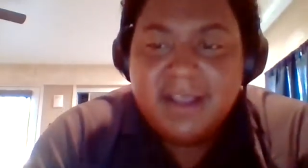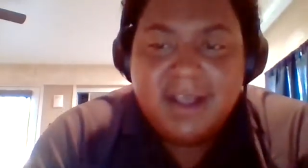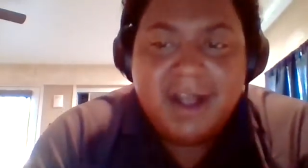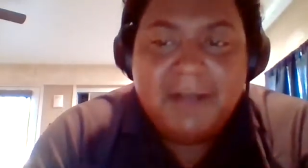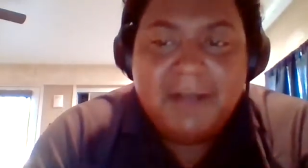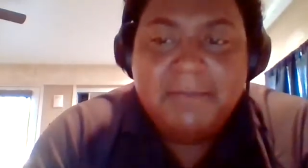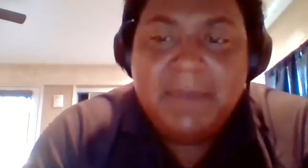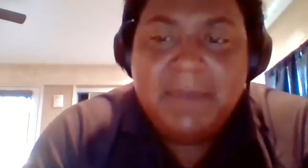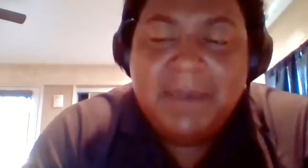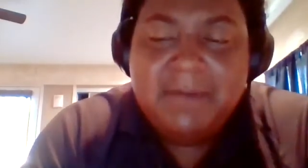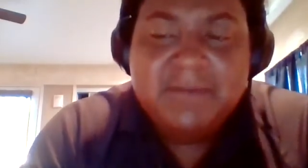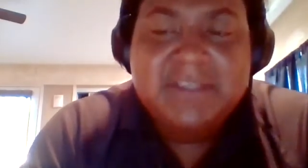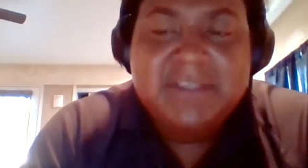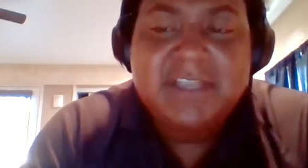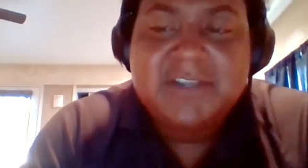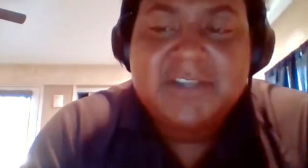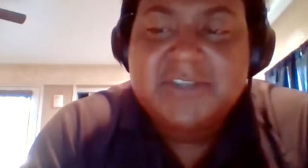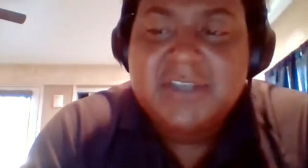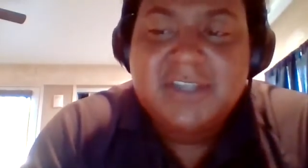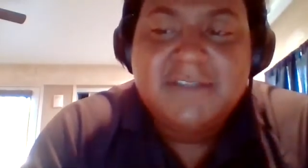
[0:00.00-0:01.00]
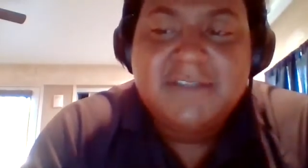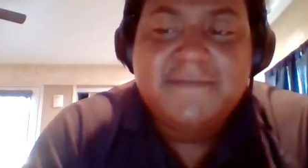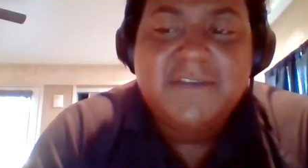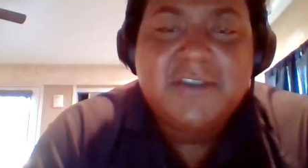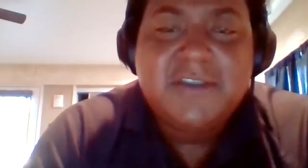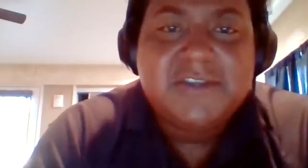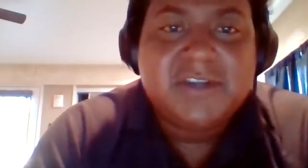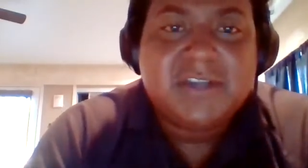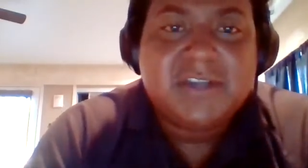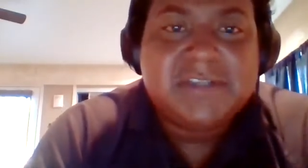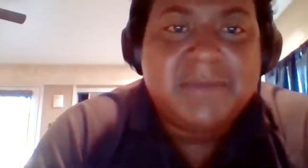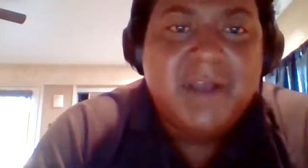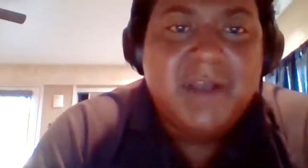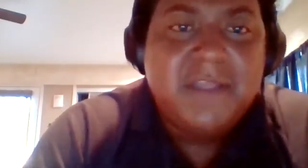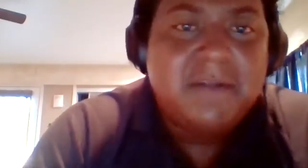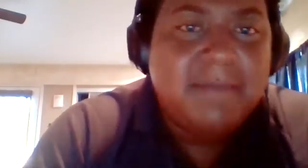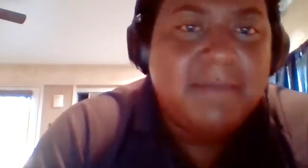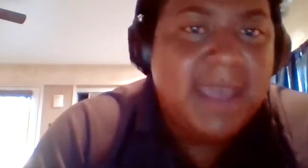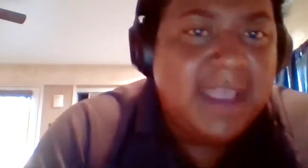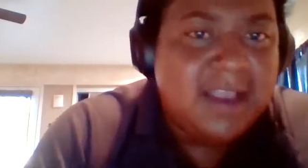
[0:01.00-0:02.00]
Maybe potentially in the future some
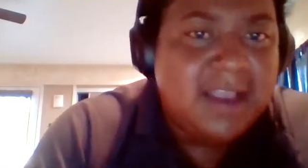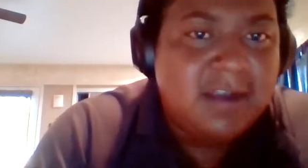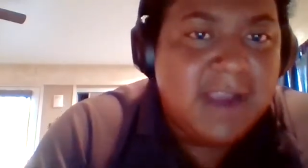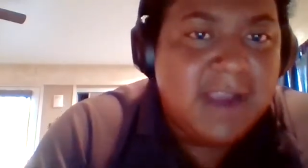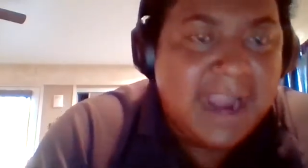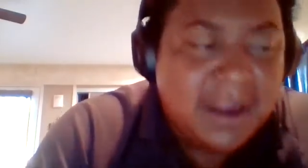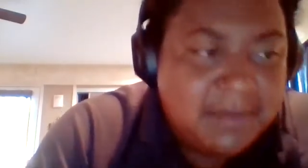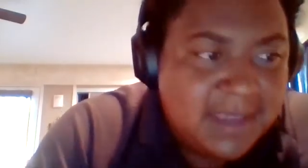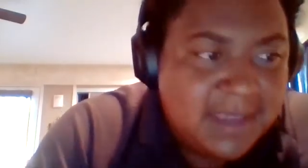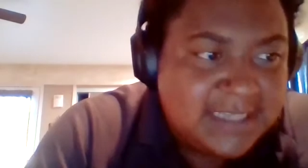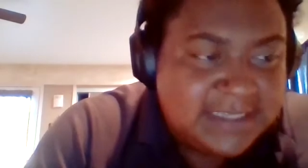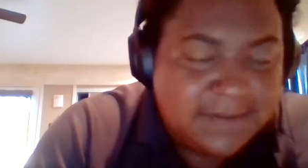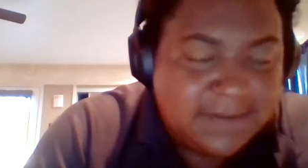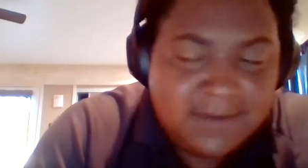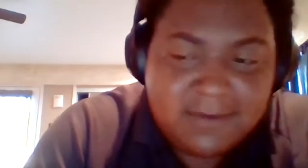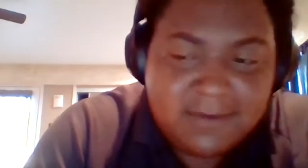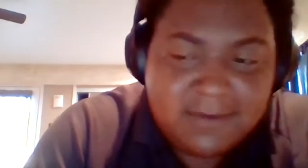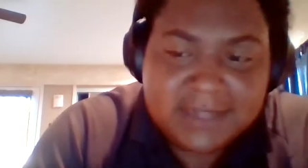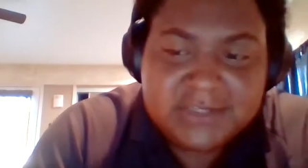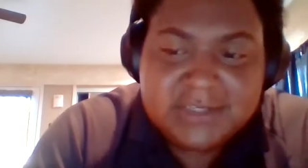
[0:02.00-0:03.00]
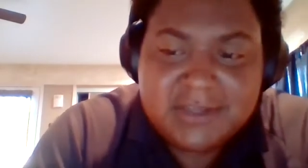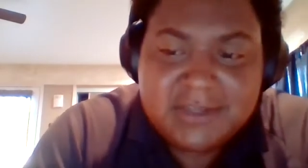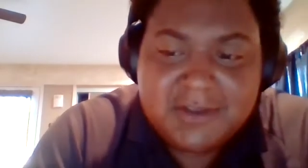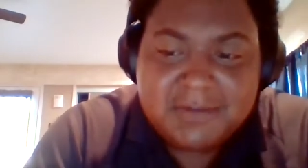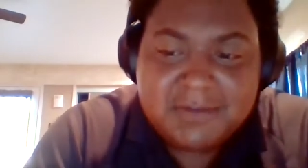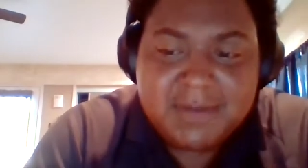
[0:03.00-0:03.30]
other manga or animes that we watch too.